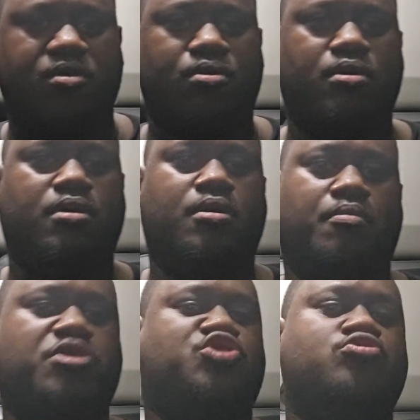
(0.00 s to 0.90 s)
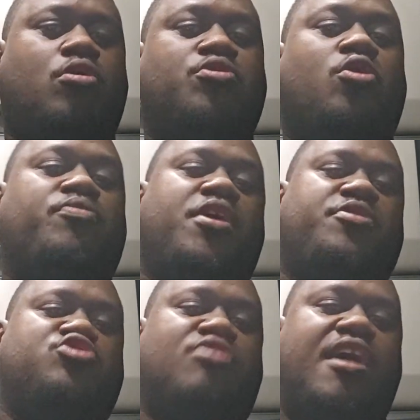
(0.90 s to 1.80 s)
you, but you don't know they're
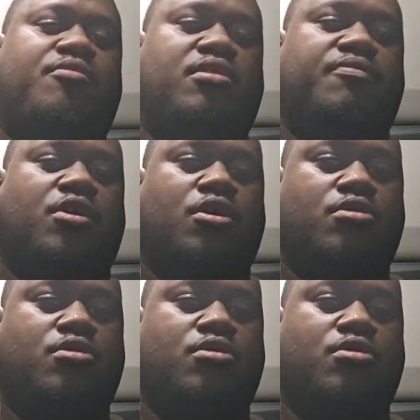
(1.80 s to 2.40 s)
the driver of the